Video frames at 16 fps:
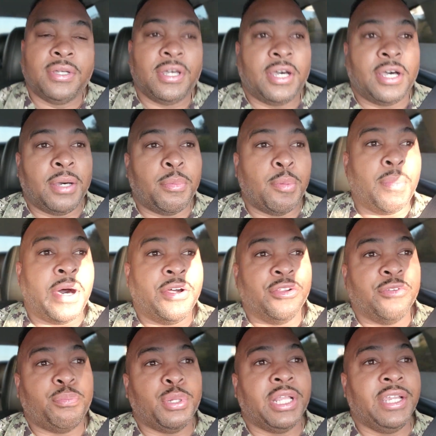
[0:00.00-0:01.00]
um,
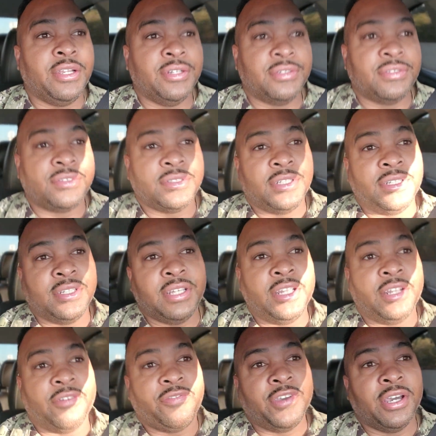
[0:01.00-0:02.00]
amount of players in the
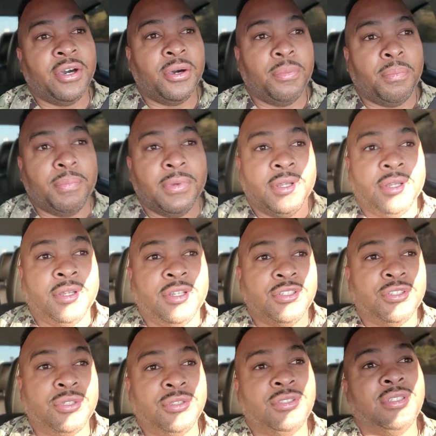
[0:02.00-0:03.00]

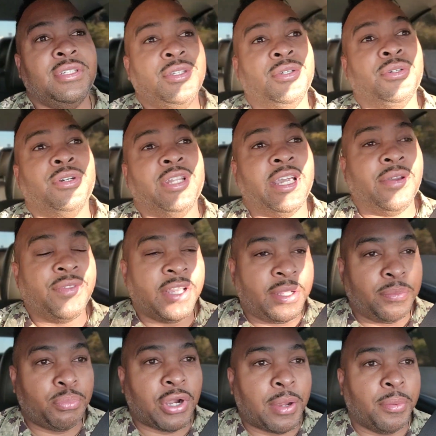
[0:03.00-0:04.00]
NFL, so you're gonna have
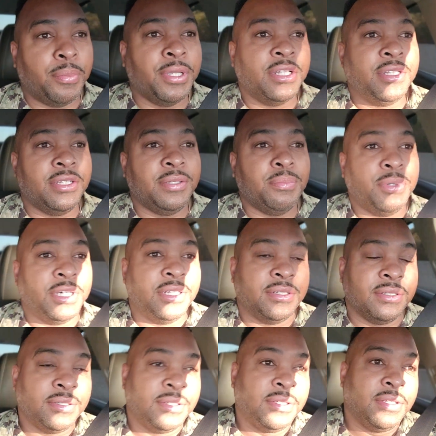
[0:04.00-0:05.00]
that probability. But
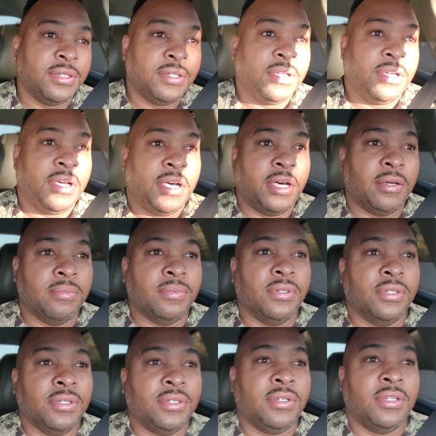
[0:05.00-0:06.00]

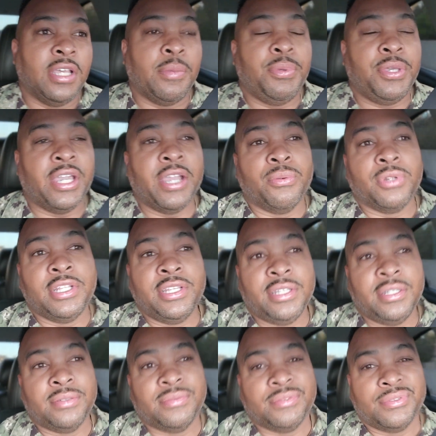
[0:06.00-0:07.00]
um, NBA
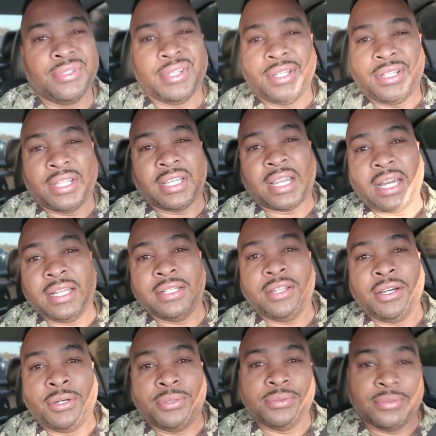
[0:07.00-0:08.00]
really, they kind of
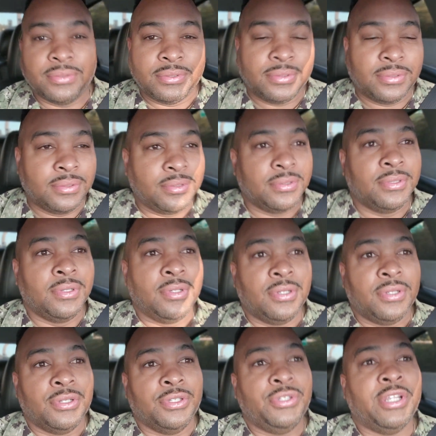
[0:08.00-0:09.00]
don't.
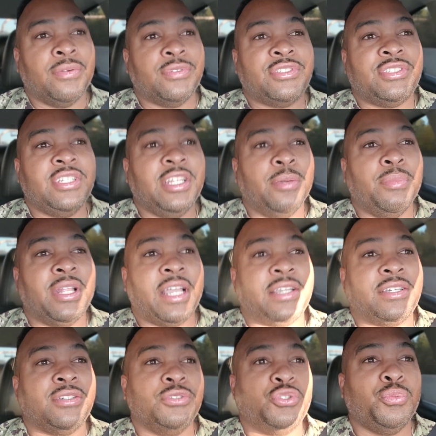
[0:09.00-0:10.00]
You never see them
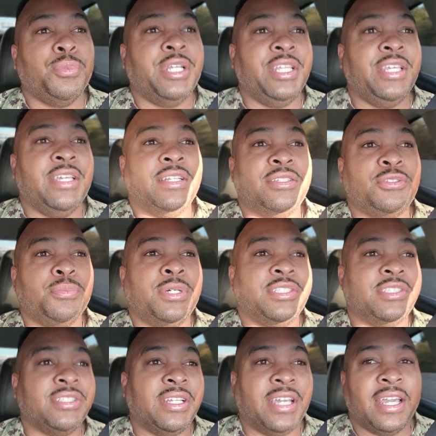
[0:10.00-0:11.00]
like too many, too
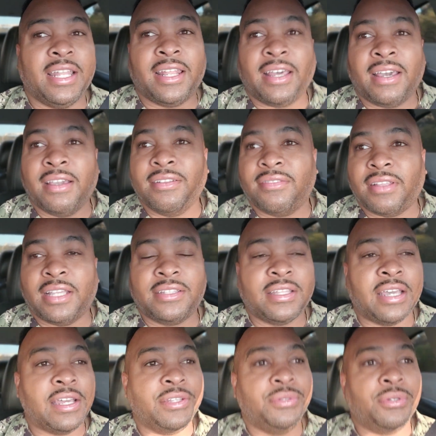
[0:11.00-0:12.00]
much in the headlines like
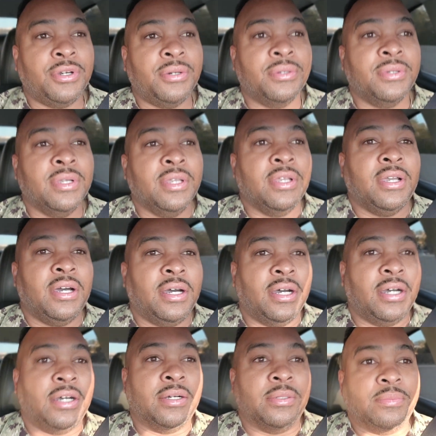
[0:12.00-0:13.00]
that. You know,
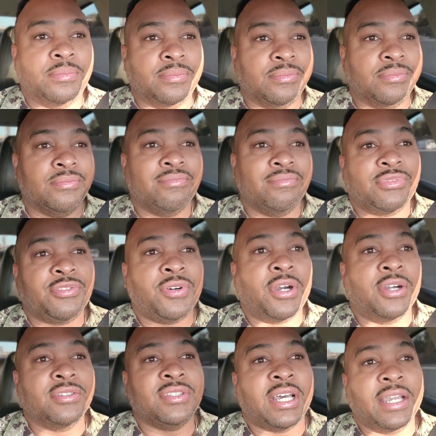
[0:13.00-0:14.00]
um, as
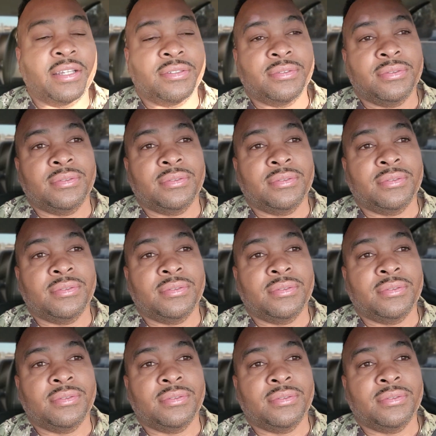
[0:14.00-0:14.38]
far as like